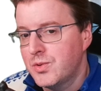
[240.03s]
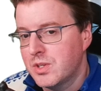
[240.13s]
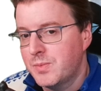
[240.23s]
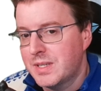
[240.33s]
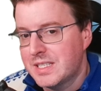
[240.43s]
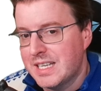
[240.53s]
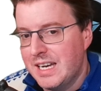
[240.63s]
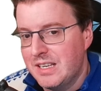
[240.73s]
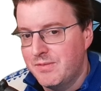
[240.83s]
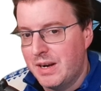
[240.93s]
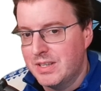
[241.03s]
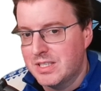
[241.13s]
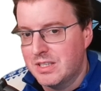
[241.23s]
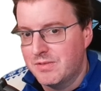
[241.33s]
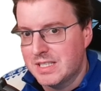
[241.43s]
subcontained in
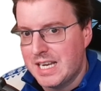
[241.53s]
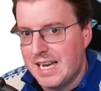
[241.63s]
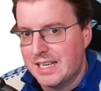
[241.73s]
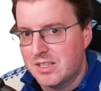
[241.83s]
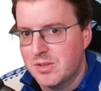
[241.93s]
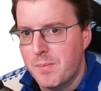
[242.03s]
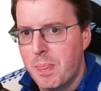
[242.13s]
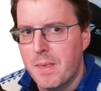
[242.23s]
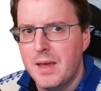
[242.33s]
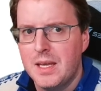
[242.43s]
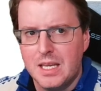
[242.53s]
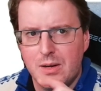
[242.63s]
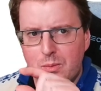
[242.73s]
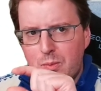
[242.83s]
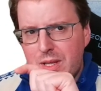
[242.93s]
various different tags.
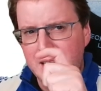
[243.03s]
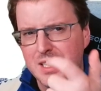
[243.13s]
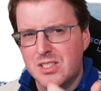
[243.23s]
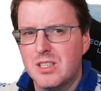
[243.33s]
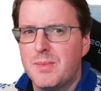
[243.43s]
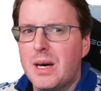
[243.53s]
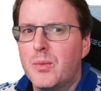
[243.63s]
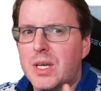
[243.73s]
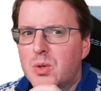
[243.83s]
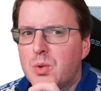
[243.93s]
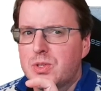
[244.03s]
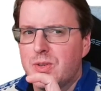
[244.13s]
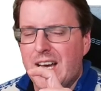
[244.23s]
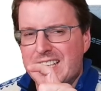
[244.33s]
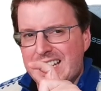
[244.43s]
Now, with HTML, we can
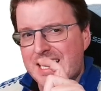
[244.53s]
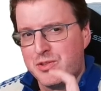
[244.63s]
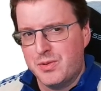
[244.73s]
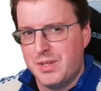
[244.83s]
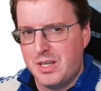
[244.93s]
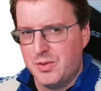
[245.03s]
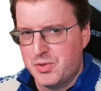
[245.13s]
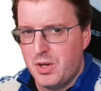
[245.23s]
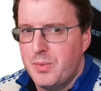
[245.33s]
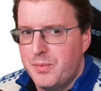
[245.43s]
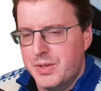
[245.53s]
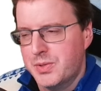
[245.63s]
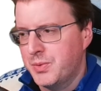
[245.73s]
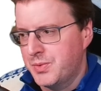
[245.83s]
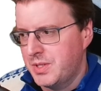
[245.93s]
also add an extra thing on top of
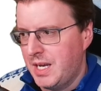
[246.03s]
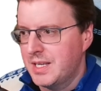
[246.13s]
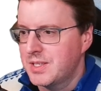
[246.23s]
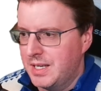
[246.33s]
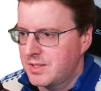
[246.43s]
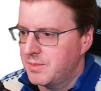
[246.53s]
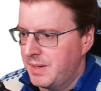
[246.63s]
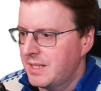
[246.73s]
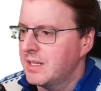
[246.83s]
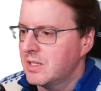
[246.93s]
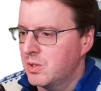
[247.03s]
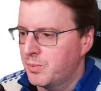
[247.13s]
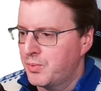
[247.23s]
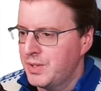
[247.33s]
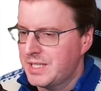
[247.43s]
this called CSS to make things
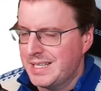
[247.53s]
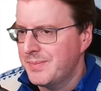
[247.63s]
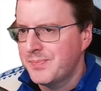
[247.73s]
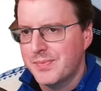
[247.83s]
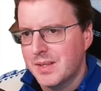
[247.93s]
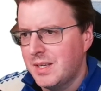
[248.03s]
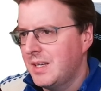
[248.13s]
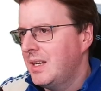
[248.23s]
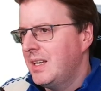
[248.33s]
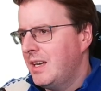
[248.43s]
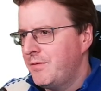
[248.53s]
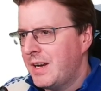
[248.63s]
look pretty. In